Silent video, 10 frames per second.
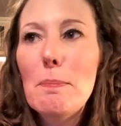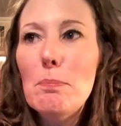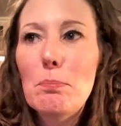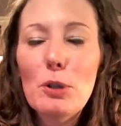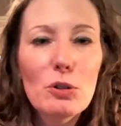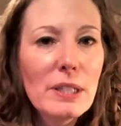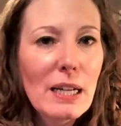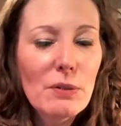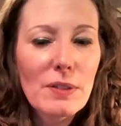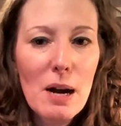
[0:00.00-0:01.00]

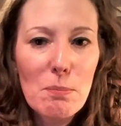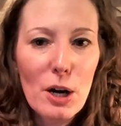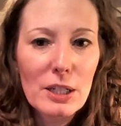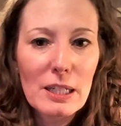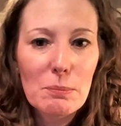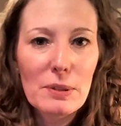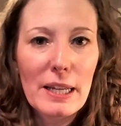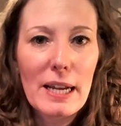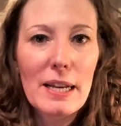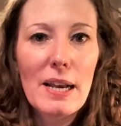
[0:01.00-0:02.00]
building out that marketing
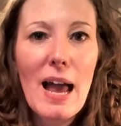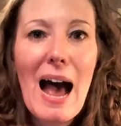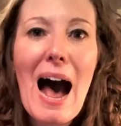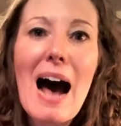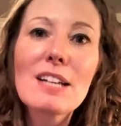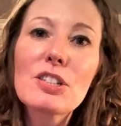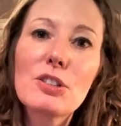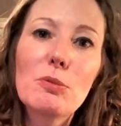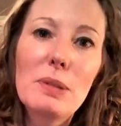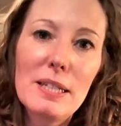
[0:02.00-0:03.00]
plan has
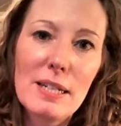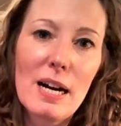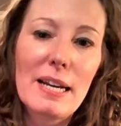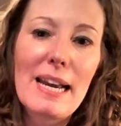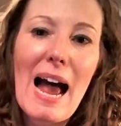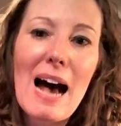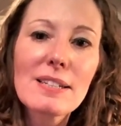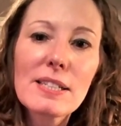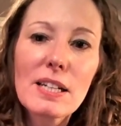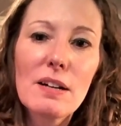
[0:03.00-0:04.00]
to be done. It
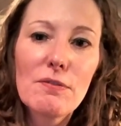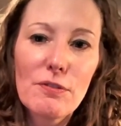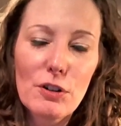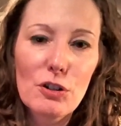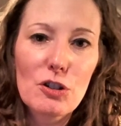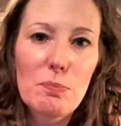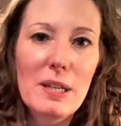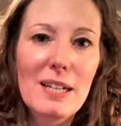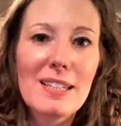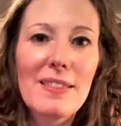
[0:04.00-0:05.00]
has to come first
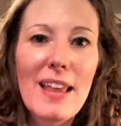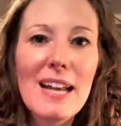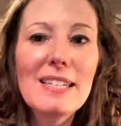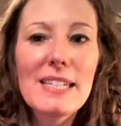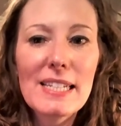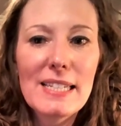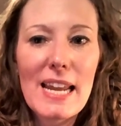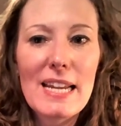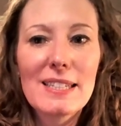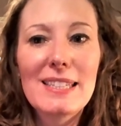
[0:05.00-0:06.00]
because it then
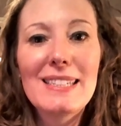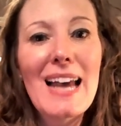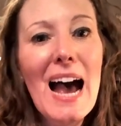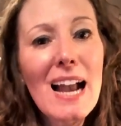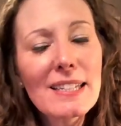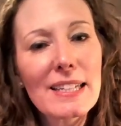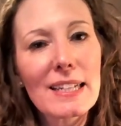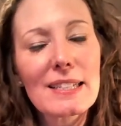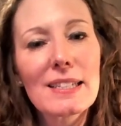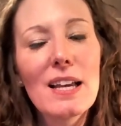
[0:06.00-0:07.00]
dictates the
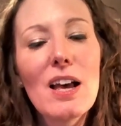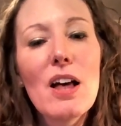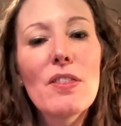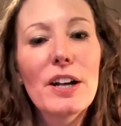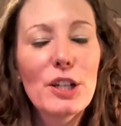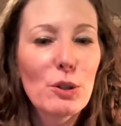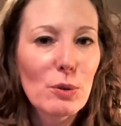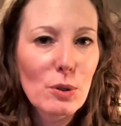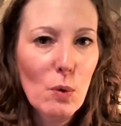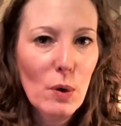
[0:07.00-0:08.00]
tactics that
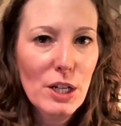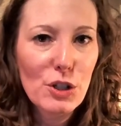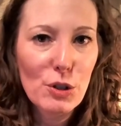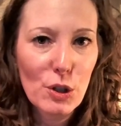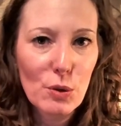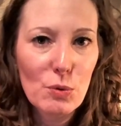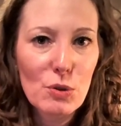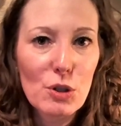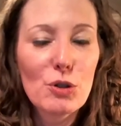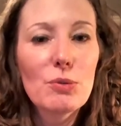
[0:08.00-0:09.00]
you are going to
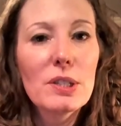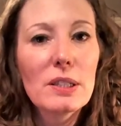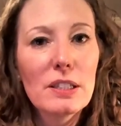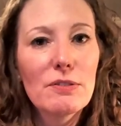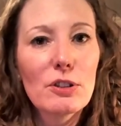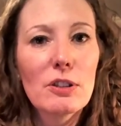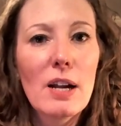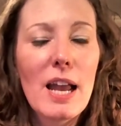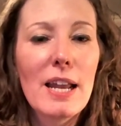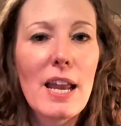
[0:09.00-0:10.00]
use to
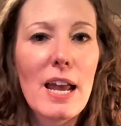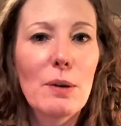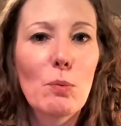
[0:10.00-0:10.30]
deliver and